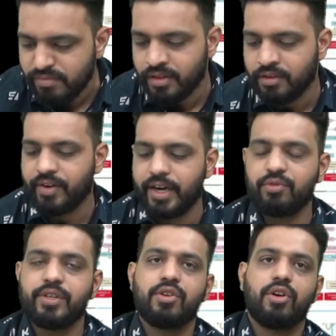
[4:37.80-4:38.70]
Why do
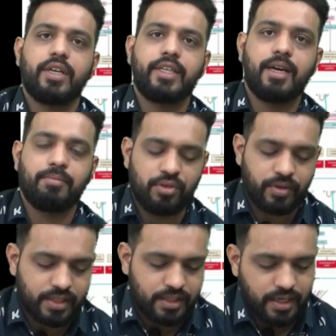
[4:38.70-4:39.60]
we call it
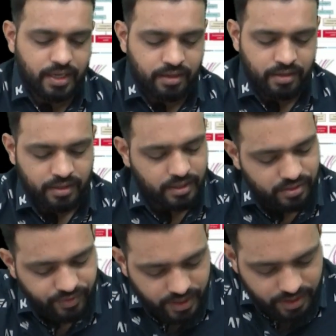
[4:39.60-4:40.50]
WAGR? It's
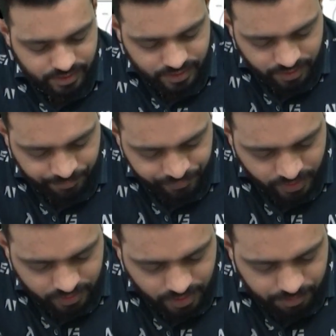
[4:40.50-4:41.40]
very easy.
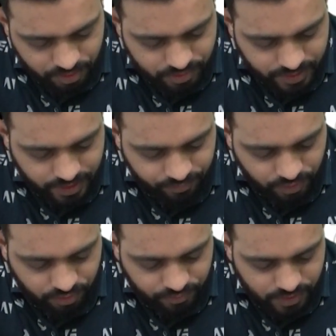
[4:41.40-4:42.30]
W stands
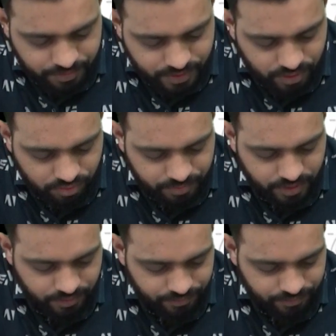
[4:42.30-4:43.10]
for Wilms tumor,